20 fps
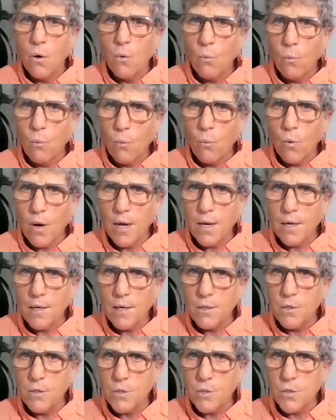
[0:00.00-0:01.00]
what
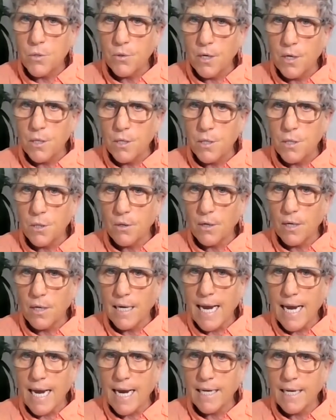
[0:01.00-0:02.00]
nutrient you're
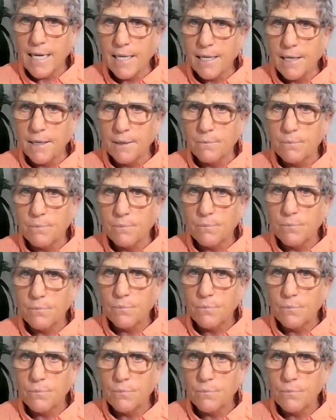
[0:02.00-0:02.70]
lacking